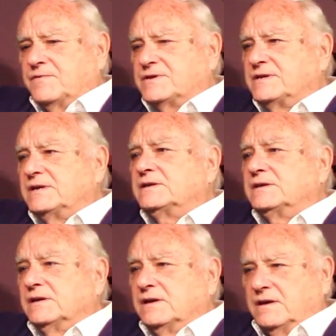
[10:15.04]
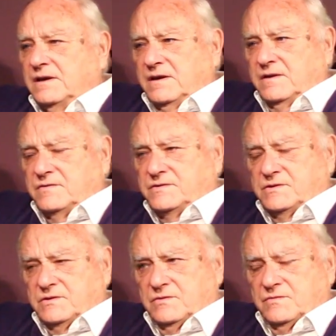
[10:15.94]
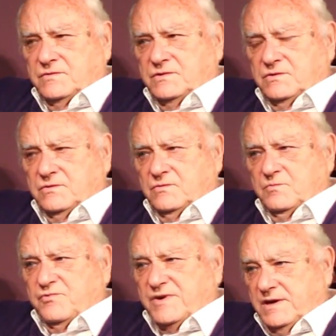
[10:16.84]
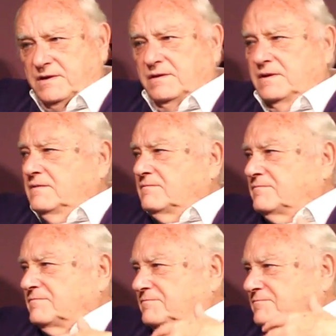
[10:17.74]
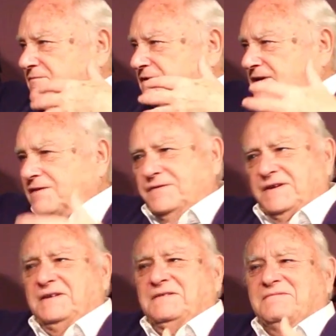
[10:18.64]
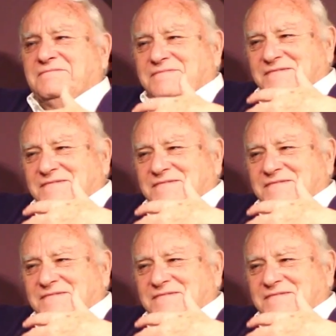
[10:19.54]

facility to bring loving,